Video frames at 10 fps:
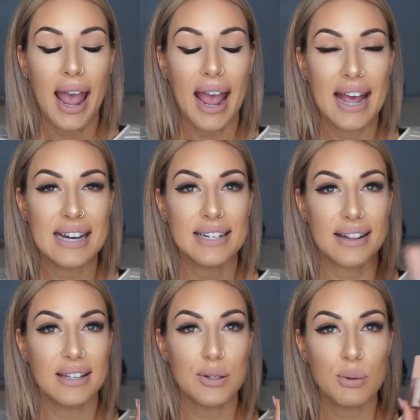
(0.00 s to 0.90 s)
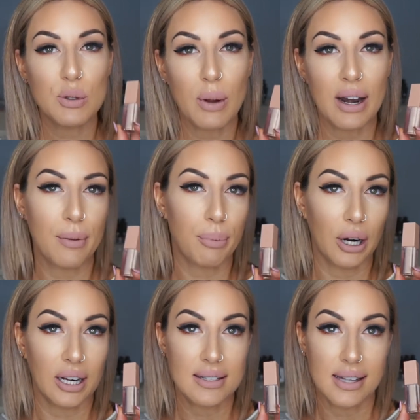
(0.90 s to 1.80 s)
and this was one of the
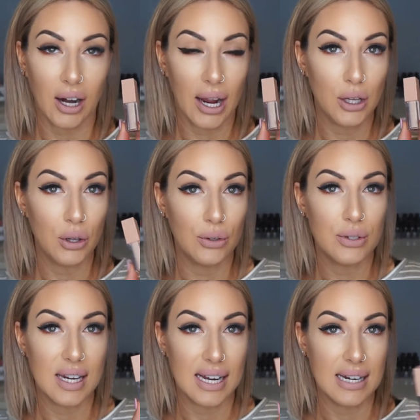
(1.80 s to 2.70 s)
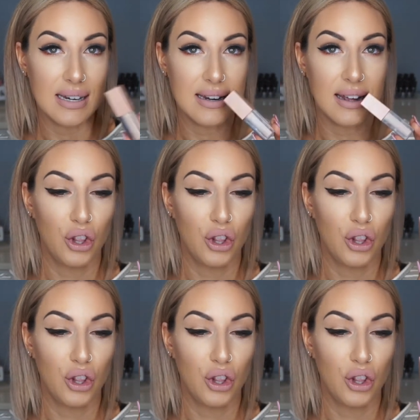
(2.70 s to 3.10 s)
products that I used in